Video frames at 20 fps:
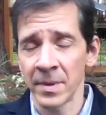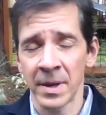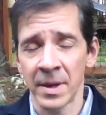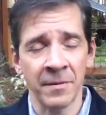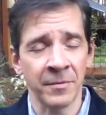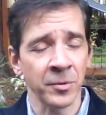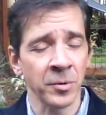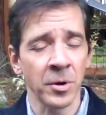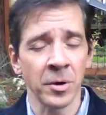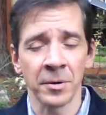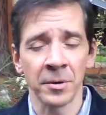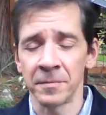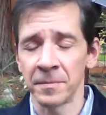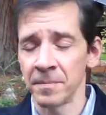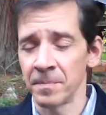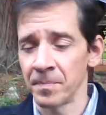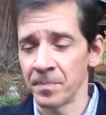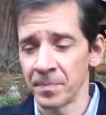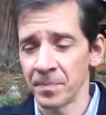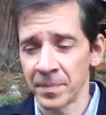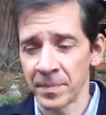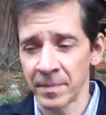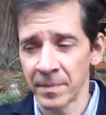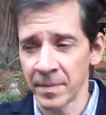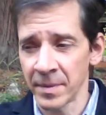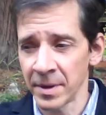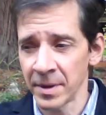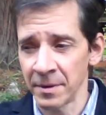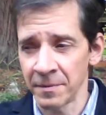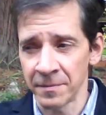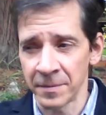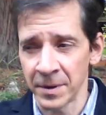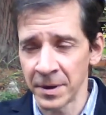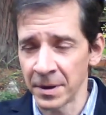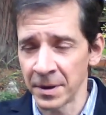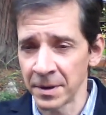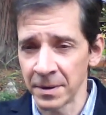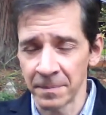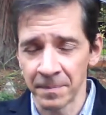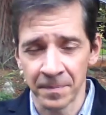After all, if
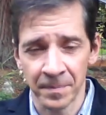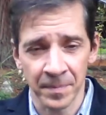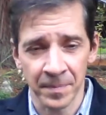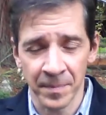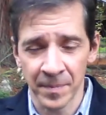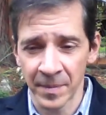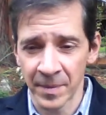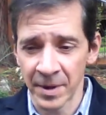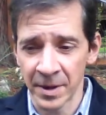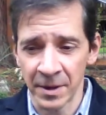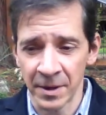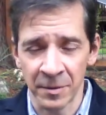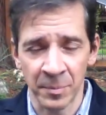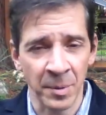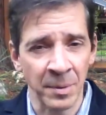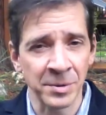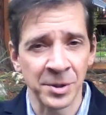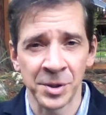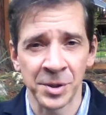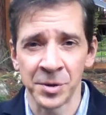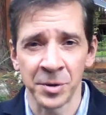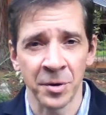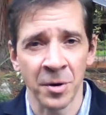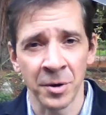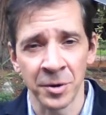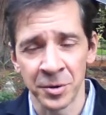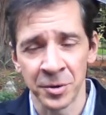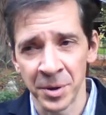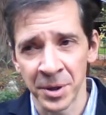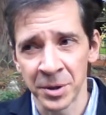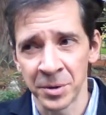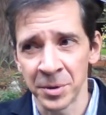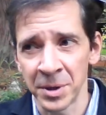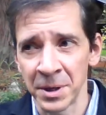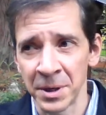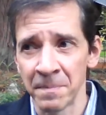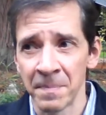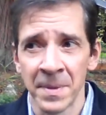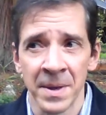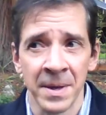the premises are contradictory,